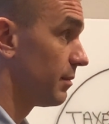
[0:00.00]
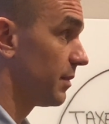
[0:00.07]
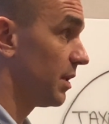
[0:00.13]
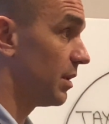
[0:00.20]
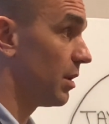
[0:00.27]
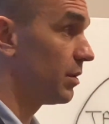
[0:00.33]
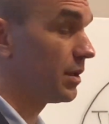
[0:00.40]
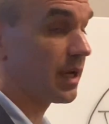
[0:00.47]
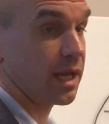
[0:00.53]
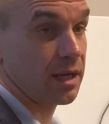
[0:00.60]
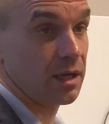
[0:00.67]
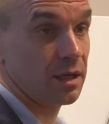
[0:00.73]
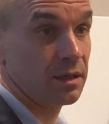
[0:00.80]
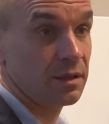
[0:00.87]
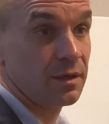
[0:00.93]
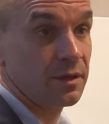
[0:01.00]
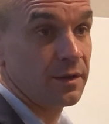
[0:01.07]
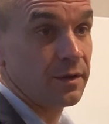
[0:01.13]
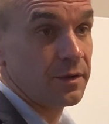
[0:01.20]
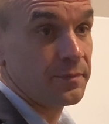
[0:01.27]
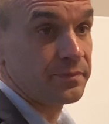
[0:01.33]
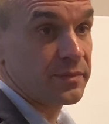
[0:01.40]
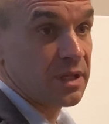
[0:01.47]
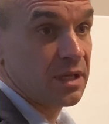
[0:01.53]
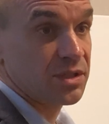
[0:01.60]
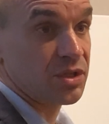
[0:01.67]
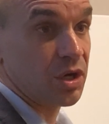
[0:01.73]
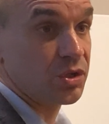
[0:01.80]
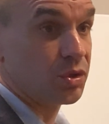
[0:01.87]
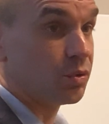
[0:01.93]
You know, you got to
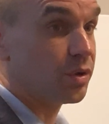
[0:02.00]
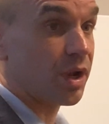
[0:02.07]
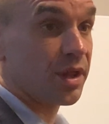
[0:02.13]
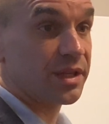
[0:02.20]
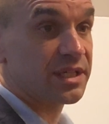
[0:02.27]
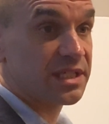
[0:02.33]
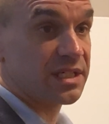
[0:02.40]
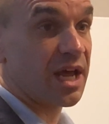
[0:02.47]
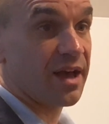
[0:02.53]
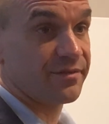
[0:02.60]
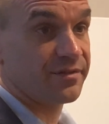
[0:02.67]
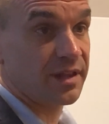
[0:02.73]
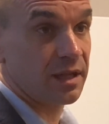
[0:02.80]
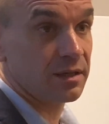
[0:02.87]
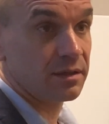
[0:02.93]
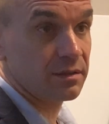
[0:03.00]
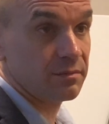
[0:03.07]
start doing all this stuff that,